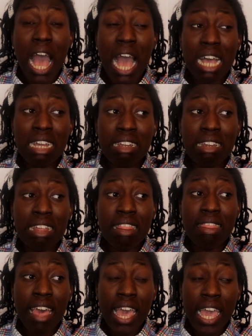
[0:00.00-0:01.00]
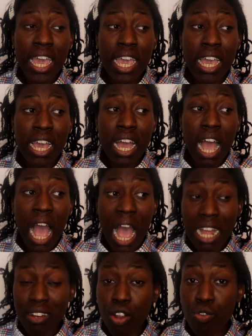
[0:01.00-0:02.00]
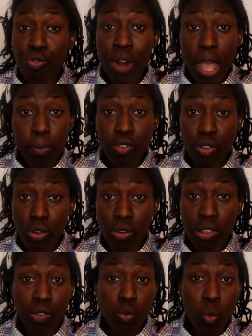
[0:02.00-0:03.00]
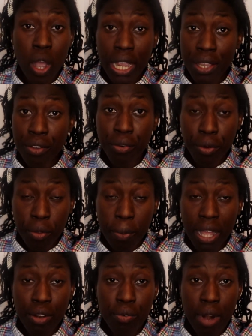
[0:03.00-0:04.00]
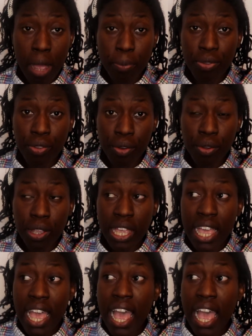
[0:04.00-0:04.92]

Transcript: And they had a rap song. This white group had a rap song.